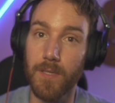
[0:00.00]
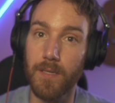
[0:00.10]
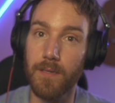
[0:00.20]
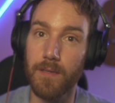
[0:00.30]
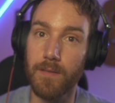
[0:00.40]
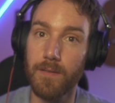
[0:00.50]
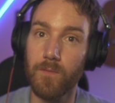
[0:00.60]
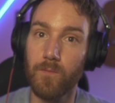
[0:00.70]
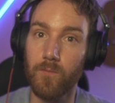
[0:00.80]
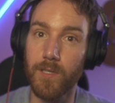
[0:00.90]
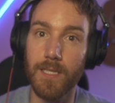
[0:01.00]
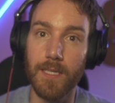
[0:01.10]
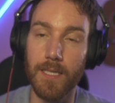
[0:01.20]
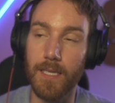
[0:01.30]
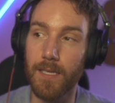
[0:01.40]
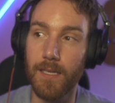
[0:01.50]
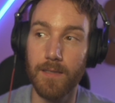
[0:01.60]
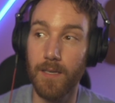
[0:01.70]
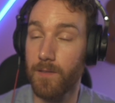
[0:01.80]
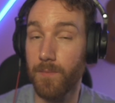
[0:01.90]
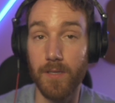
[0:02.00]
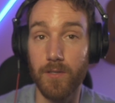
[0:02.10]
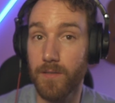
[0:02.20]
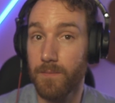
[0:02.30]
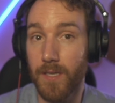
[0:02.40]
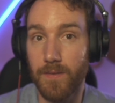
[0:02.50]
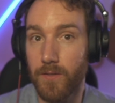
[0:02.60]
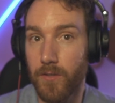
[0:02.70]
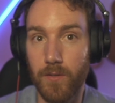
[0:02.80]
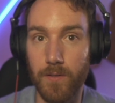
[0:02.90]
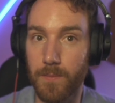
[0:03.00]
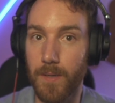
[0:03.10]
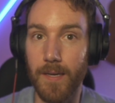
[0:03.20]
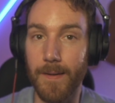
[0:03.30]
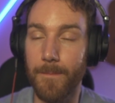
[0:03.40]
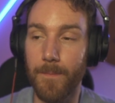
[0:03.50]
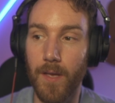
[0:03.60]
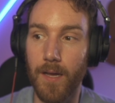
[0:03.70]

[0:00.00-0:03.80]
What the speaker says: because recently it's been just institutions buying